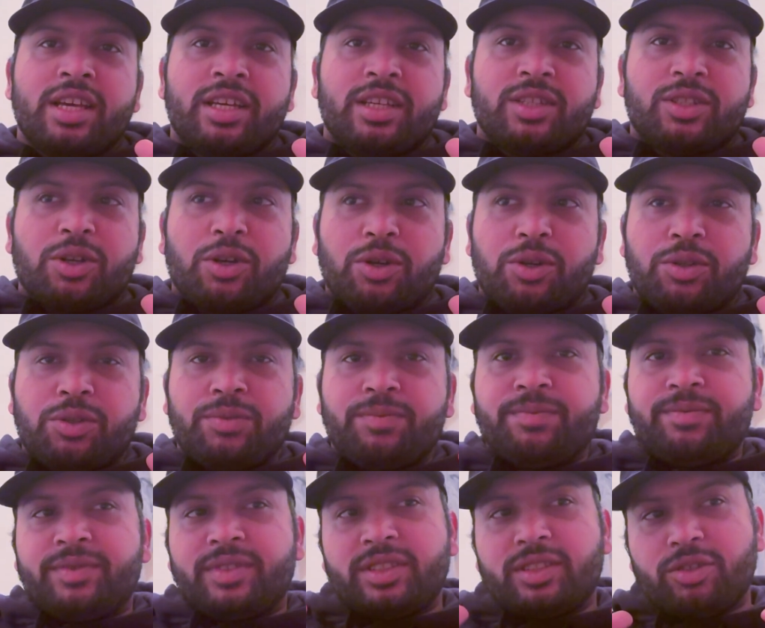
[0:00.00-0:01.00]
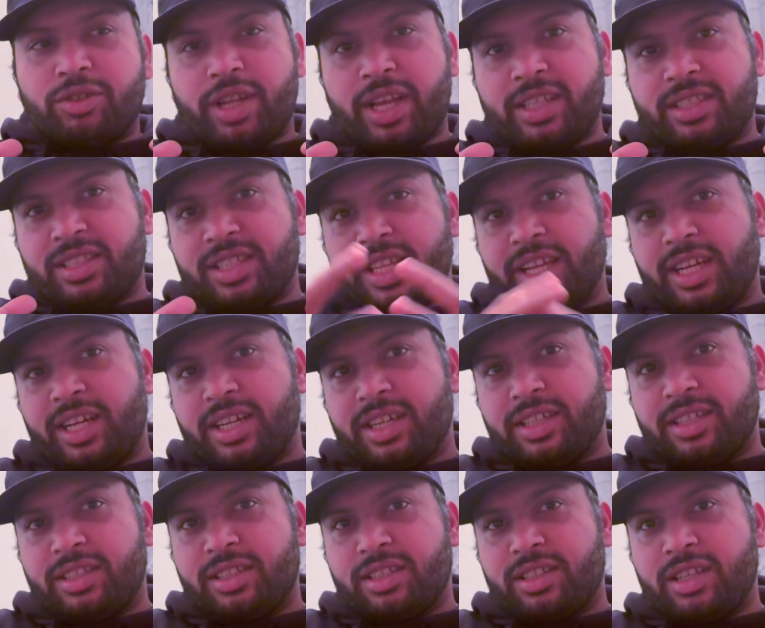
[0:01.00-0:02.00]
So today's sneaker
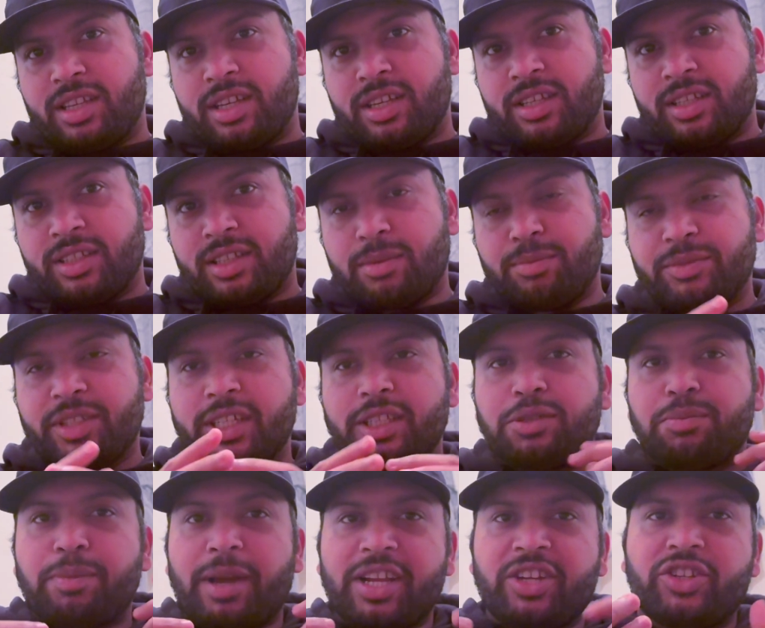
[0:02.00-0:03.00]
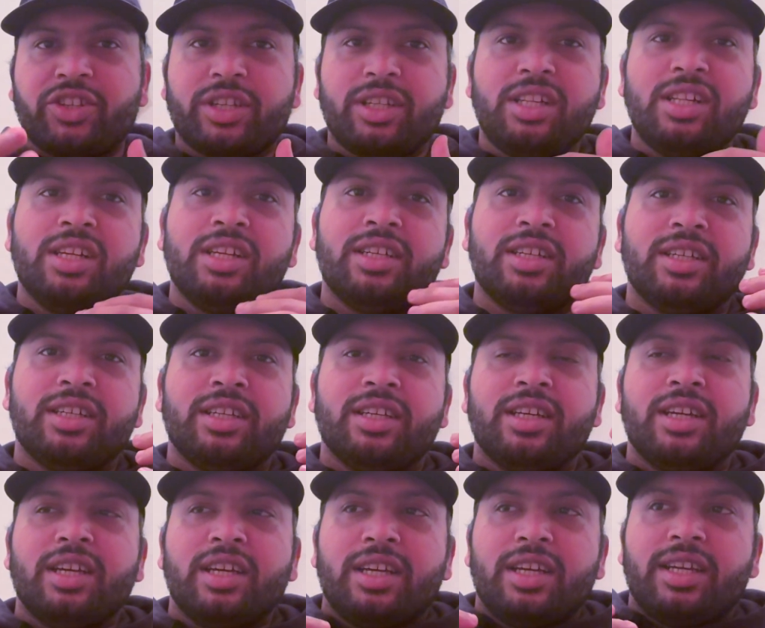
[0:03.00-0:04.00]
is something special.
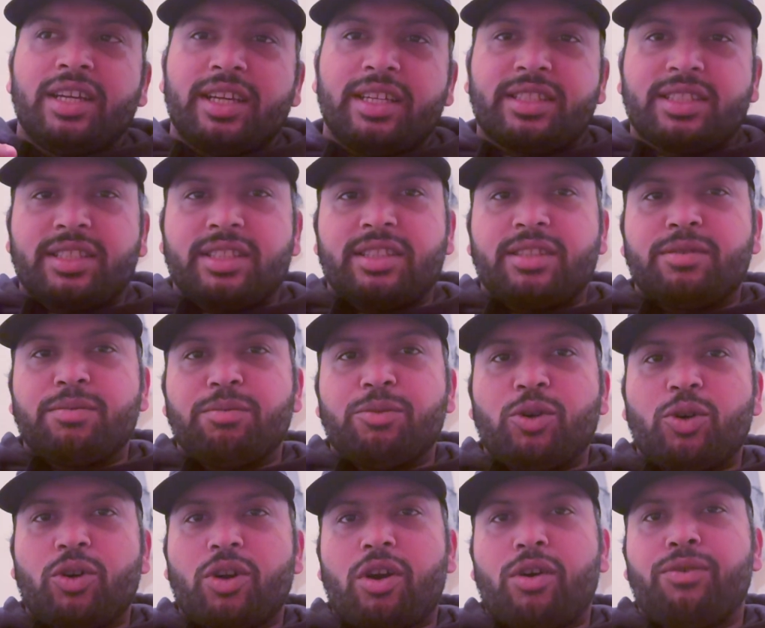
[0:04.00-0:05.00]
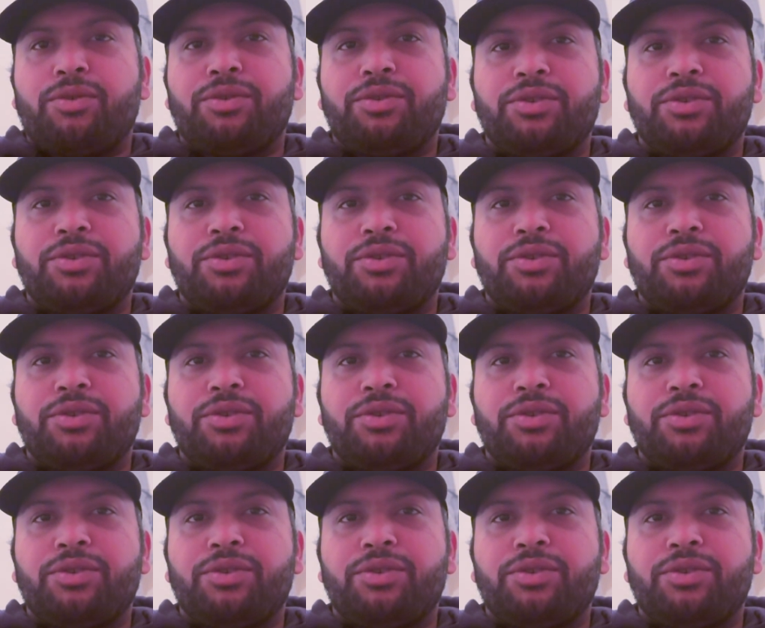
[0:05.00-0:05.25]
It's more of,